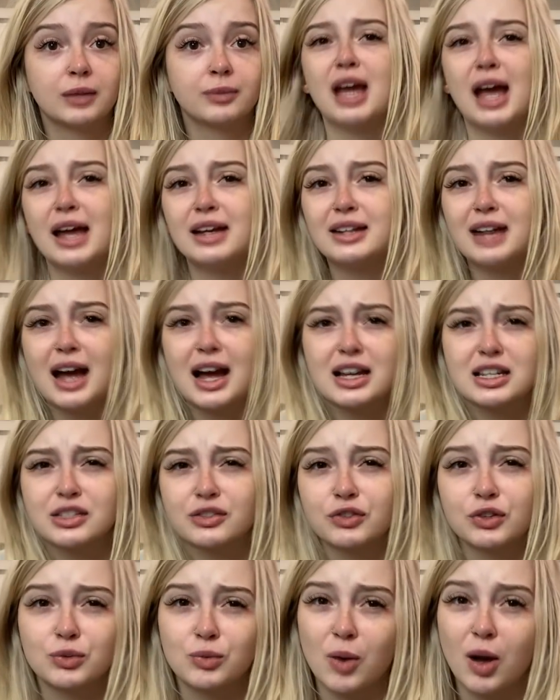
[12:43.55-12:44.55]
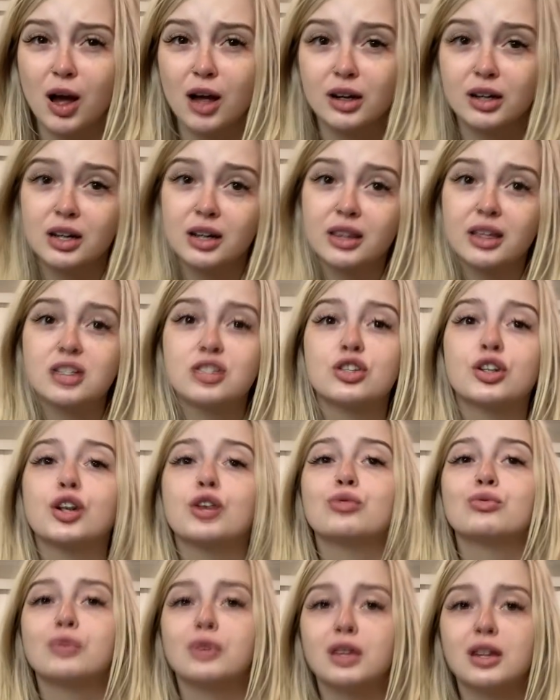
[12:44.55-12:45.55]
I had to ask for water. They took
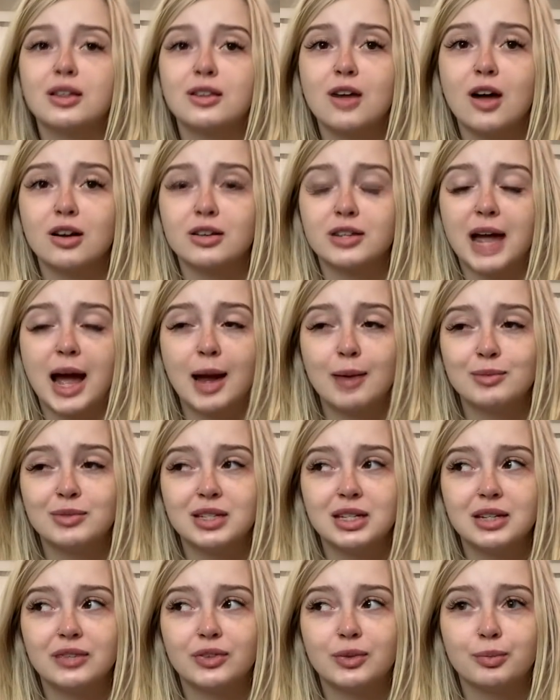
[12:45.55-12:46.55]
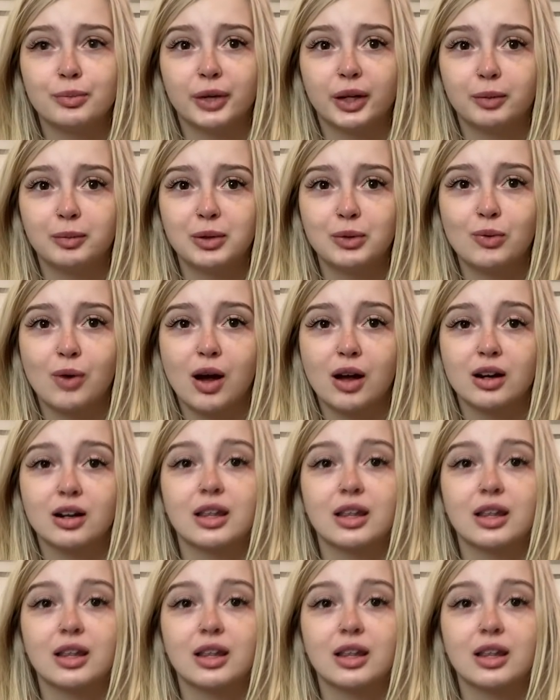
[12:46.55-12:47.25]
a really long time to even bring me water.